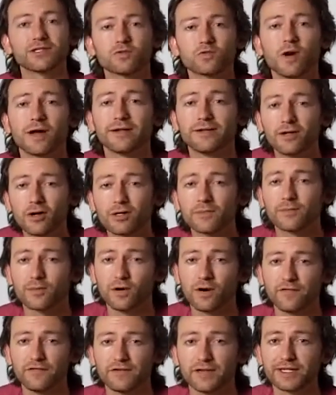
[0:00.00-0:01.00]
it's run
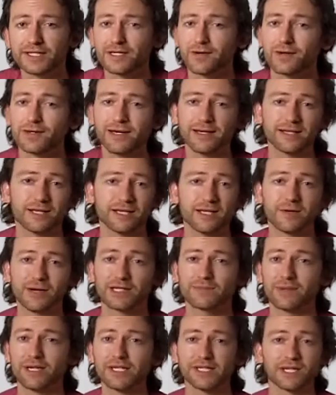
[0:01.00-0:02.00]
non-profit. So unlike the
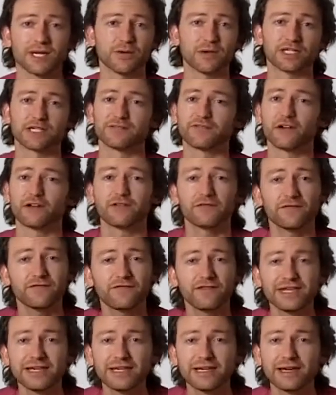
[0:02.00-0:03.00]
USPTO, which is very
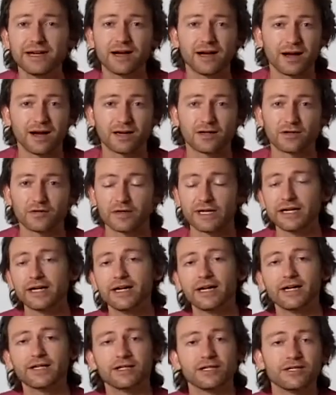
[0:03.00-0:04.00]
fee
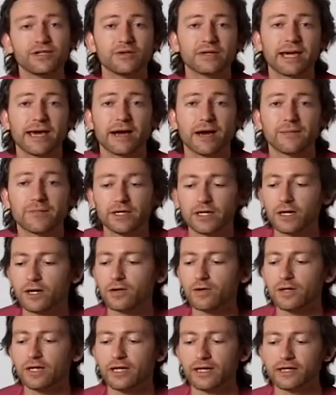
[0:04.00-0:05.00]
hungry, the UK
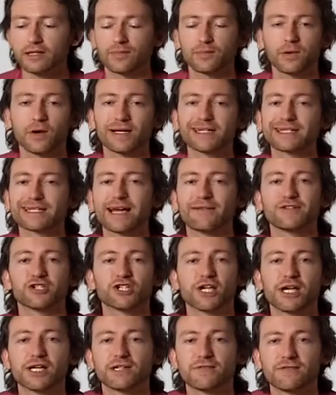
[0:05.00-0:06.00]
IPO, the prices
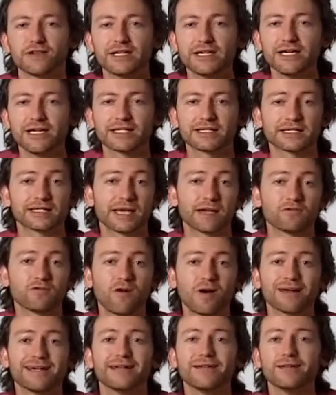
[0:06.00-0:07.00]
haven't changed for years because they
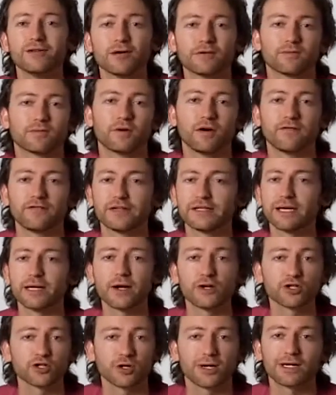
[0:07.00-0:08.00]
run it in non-profit.
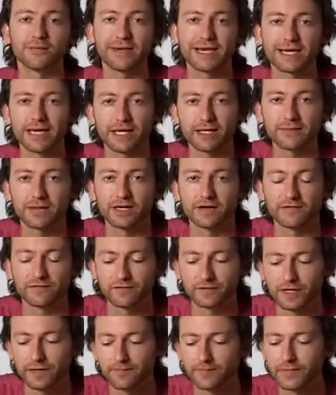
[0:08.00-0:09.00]
They don't try to make any money
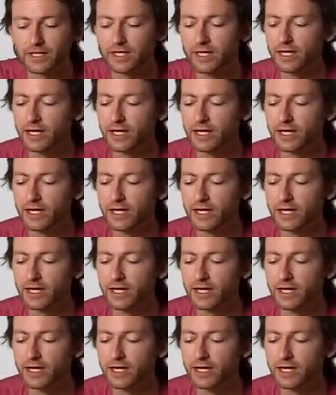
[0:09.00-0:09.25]
from it.